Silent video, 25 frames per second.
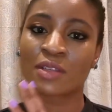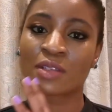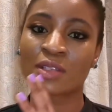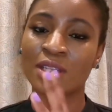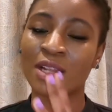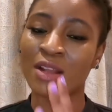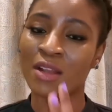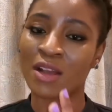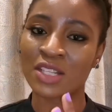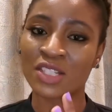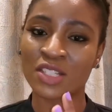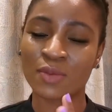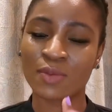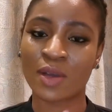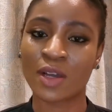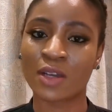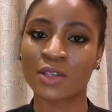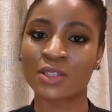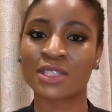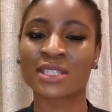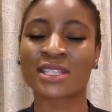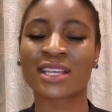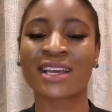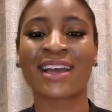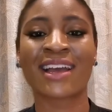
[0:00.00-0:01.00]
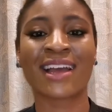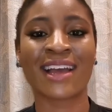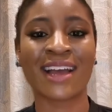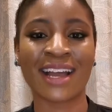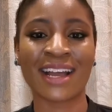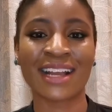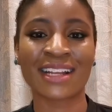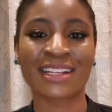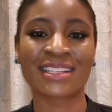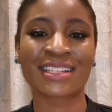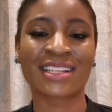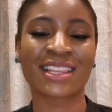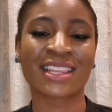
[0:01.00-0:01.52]
large amounts,
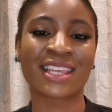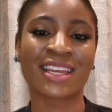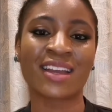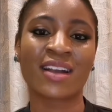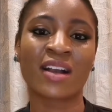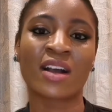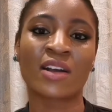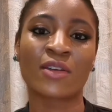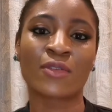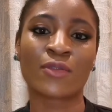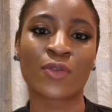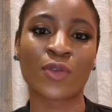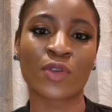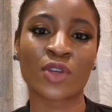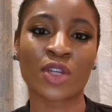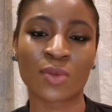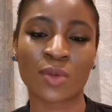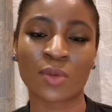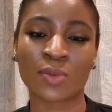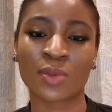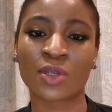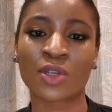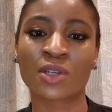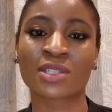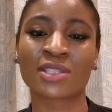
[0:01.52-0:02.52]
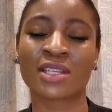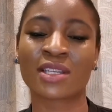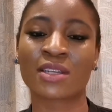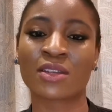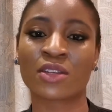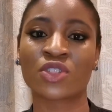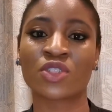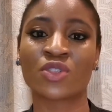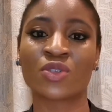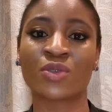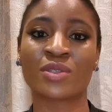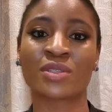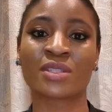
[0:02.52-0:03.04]
and they are affordable because they're
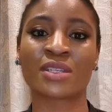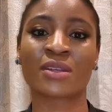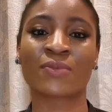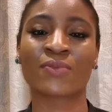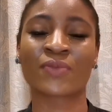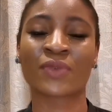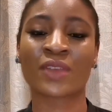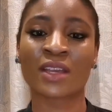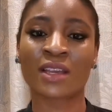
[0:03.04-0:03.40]
not using